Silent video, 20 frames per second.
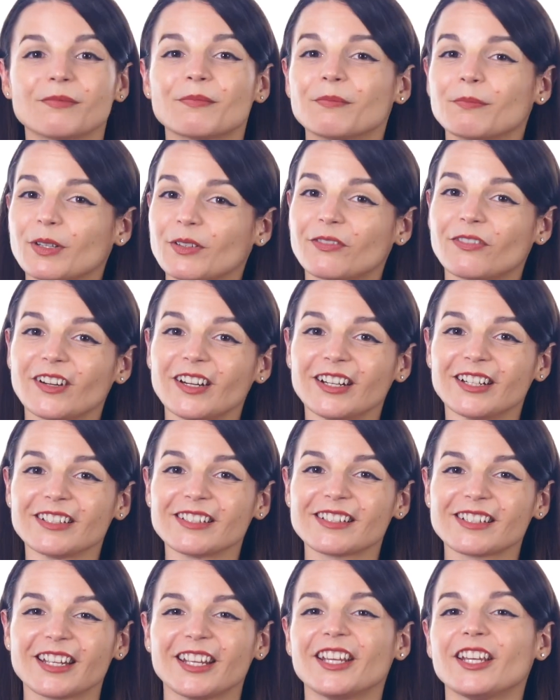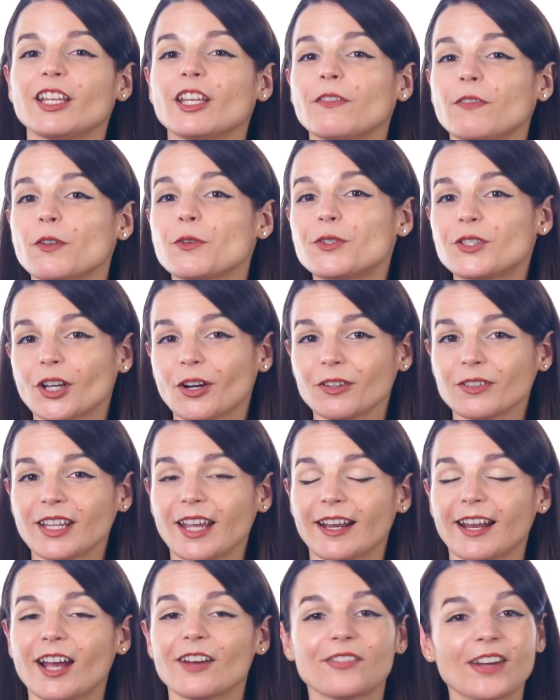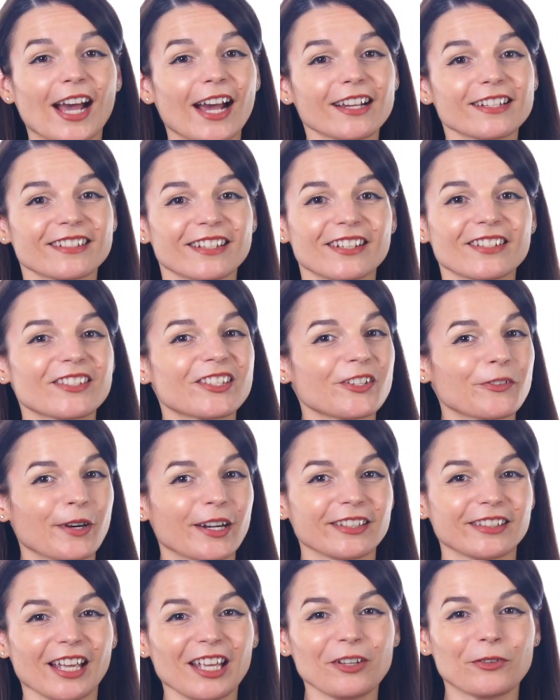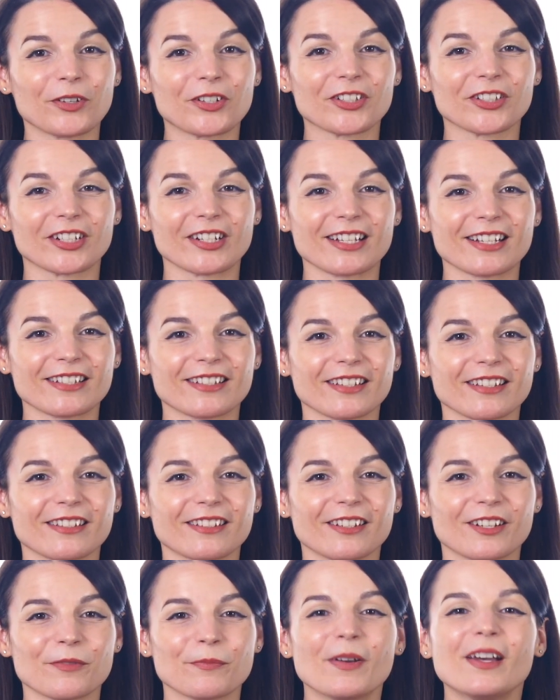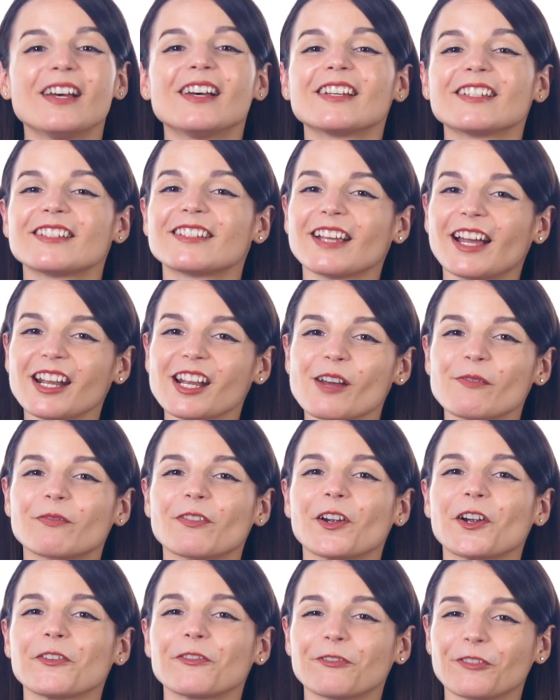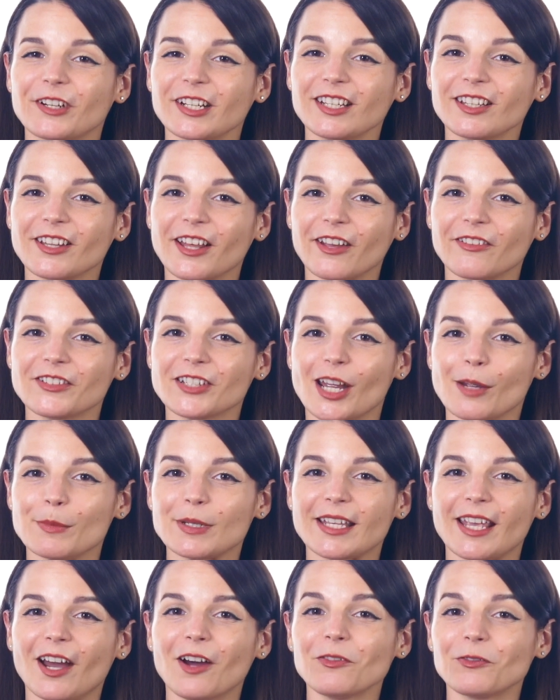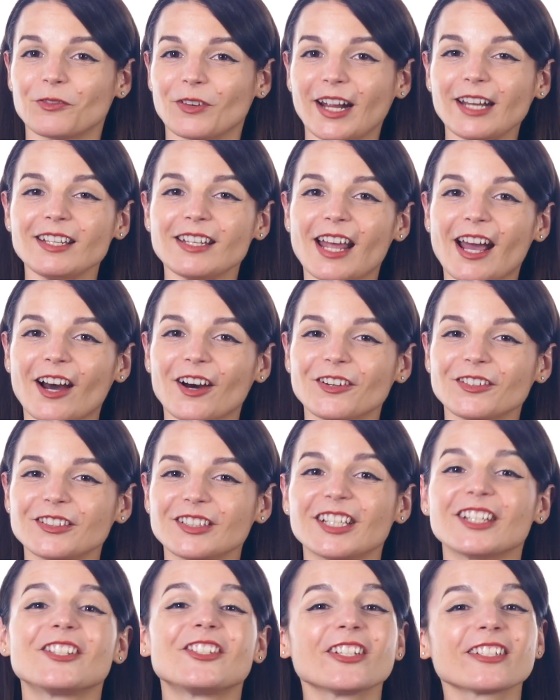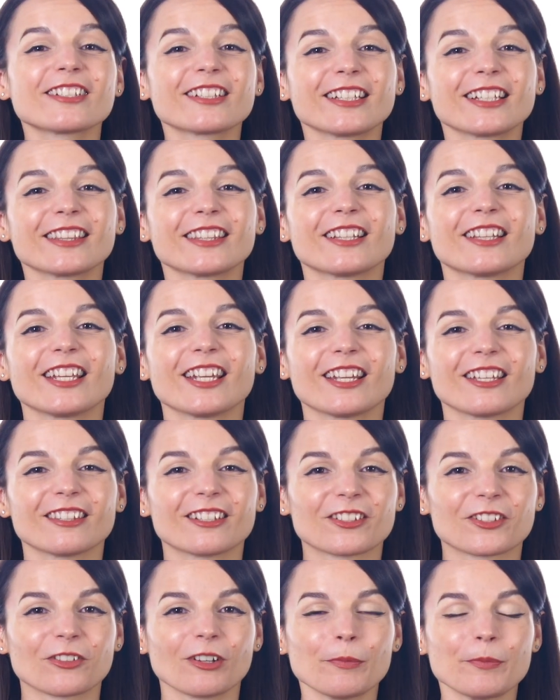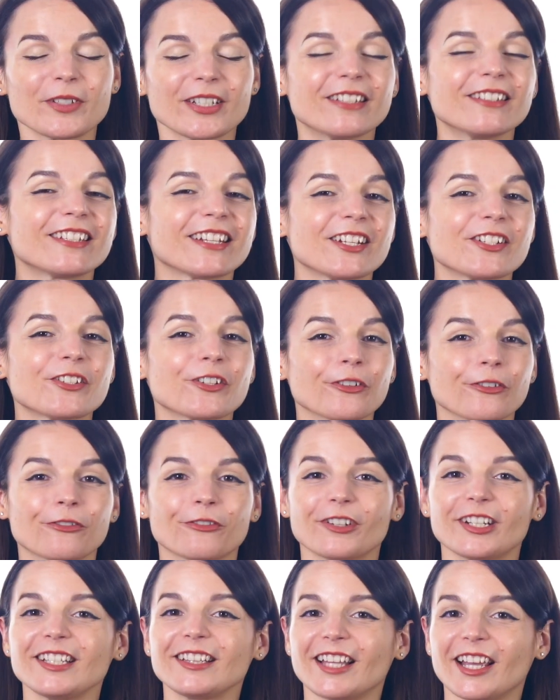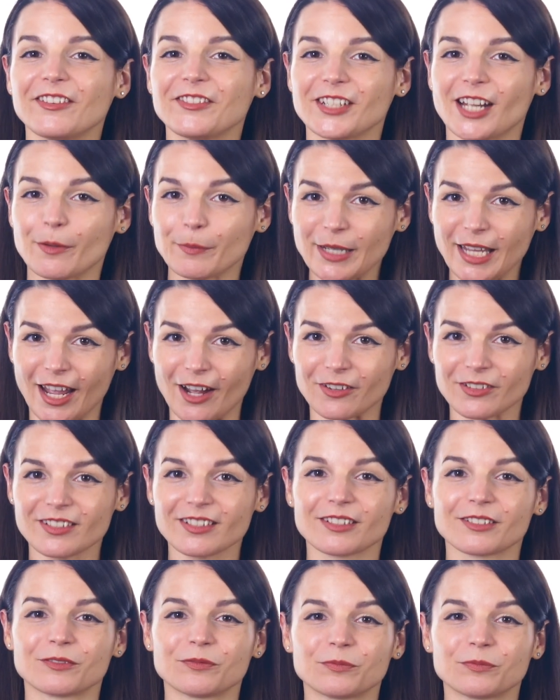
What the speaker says: But first, if you don't yet have access to our language learning system, sign up for a free lifetime account right now. Just click the link in the description to get your free lifetime account.